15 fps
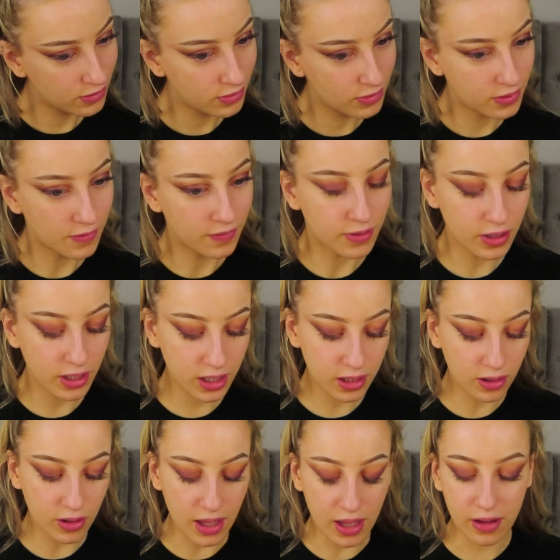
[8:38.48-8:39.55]
I feel like
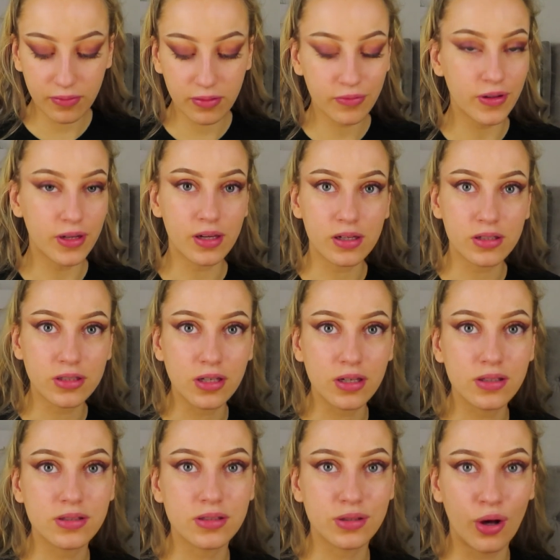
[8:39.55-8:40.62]
every video I do
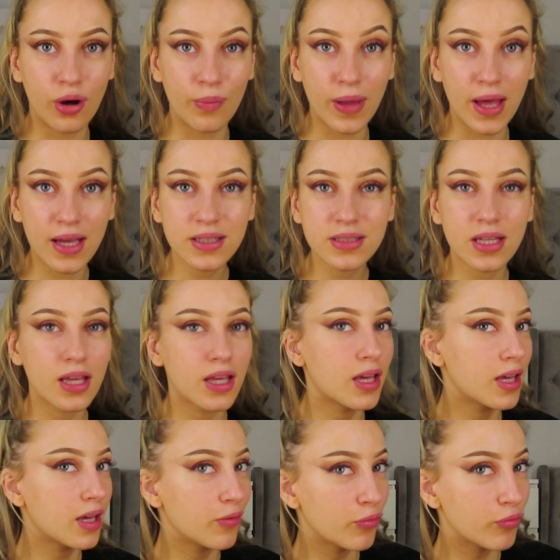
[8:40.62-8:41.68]
is just a hot mess. Like,
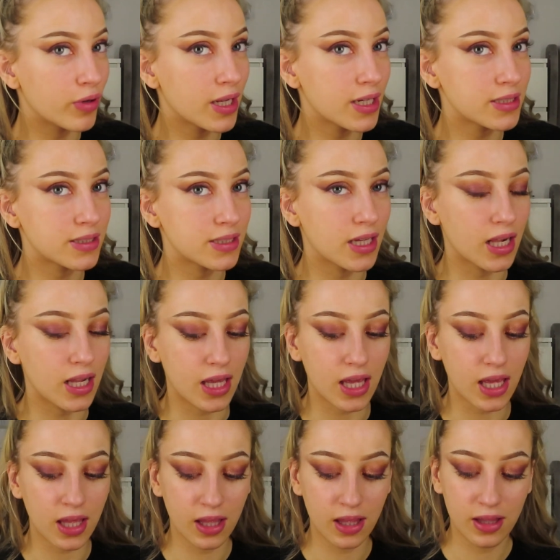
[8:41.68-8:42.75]

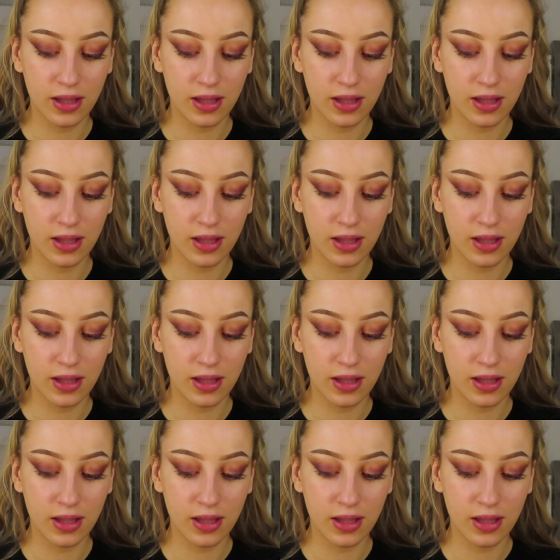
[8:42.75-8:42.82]
realistically,